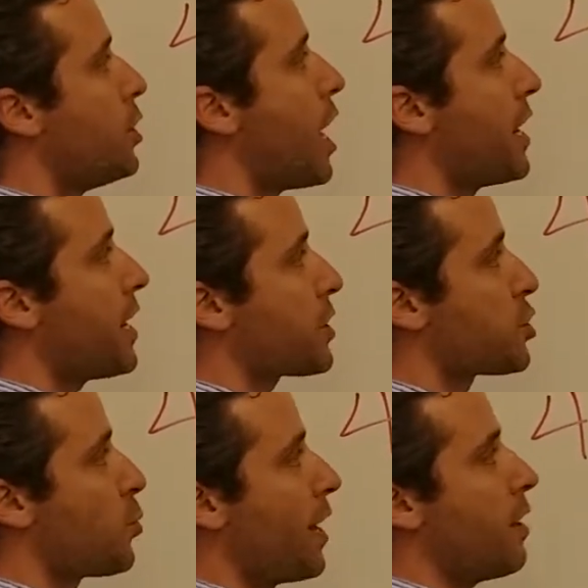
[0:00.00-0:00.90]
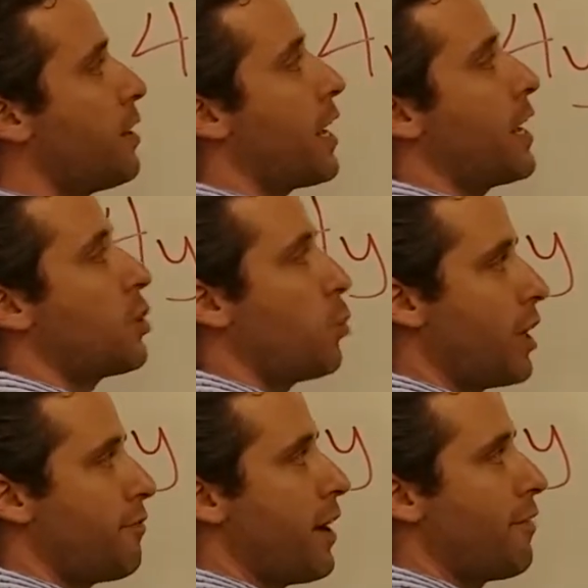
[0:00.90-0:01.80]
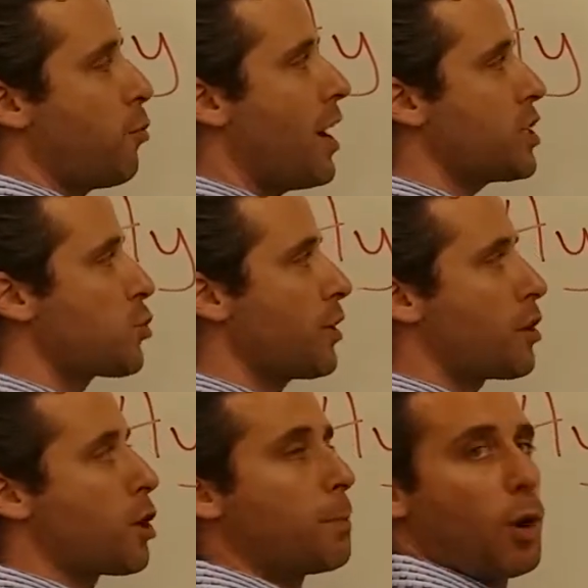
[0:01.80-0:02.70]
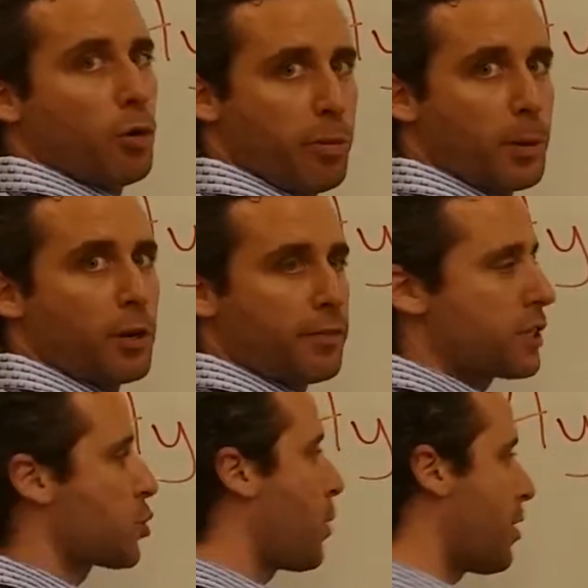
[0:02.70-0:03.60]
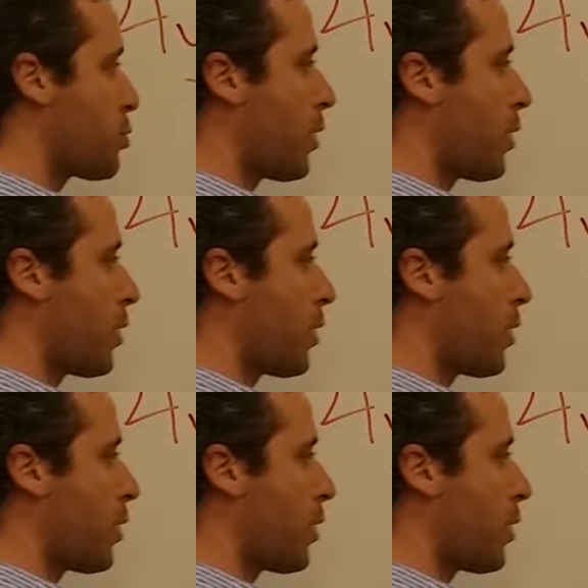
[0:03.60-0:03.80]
9x squared and 25y squared are both perfect squares.